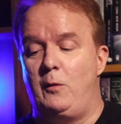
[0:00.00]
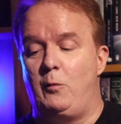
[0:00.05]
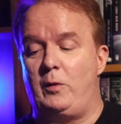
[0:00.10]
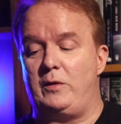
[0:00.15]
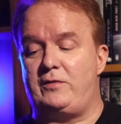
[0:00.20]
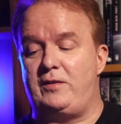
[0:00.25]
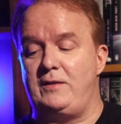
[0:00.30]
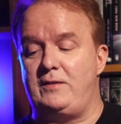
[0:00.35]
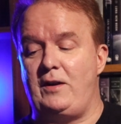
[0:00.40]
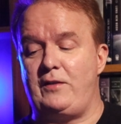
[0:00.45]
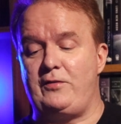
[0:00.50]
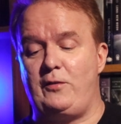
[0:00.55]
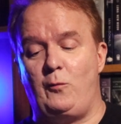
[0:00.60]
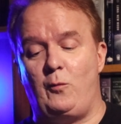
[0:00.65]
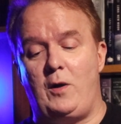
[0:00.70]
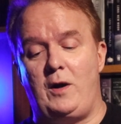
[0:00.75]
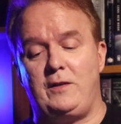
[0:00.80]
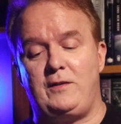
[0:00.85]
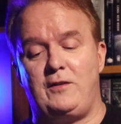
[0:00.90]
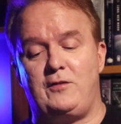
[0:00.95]
What she
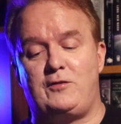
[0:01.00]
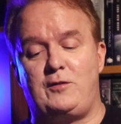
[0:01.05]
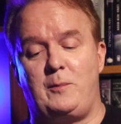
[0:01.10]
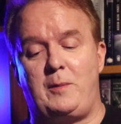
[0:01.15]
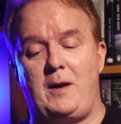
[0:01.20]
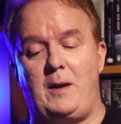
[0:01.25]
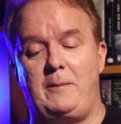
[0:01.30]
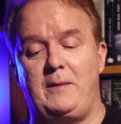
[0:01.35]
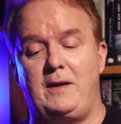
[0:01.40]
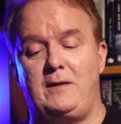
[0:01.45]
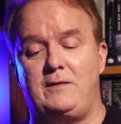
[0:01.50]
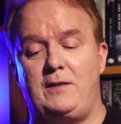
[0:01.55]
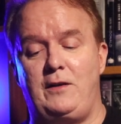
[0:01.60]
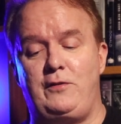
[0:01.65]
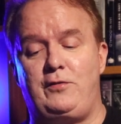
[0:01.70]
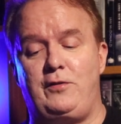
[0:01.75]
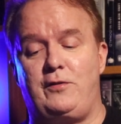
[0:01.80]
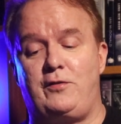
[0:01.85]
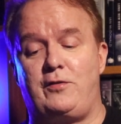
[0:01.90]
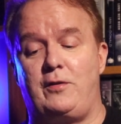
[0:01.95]
doesn't want is to become an
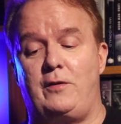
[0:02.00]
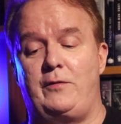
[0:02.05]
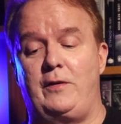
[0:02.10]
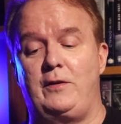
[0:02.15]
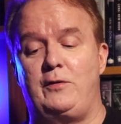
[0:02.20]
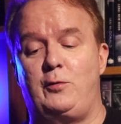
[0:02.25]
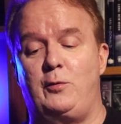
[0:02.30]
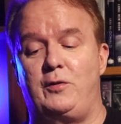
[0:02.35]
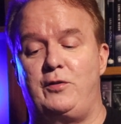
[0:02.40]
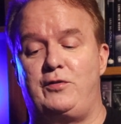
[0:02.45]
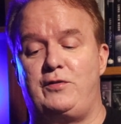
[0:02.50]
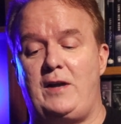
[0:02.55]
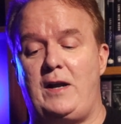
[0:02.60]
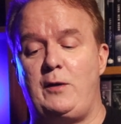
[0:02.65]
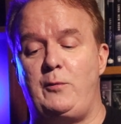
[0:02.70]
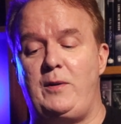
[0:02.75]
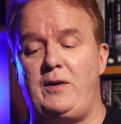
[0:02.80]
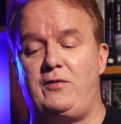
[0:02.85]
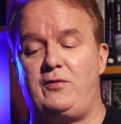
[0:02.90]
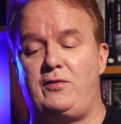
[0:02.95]
indentured servant to a
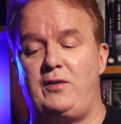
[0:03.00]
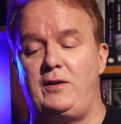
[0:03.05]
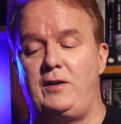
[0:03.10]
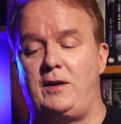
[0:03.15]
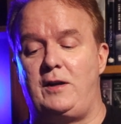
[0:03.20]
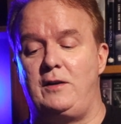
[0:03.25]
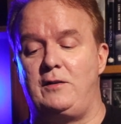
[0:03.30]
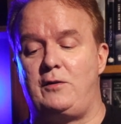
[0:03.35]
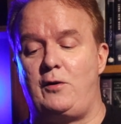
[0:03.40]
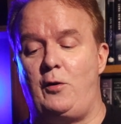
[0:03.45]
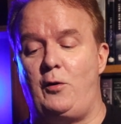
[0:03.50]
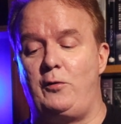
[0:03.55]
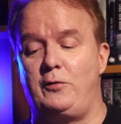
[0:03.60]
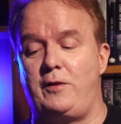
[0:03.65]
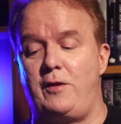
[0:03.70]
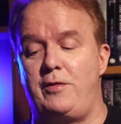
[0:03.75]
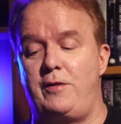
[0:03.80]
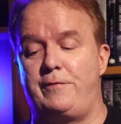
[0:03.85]
shadowy syndicate called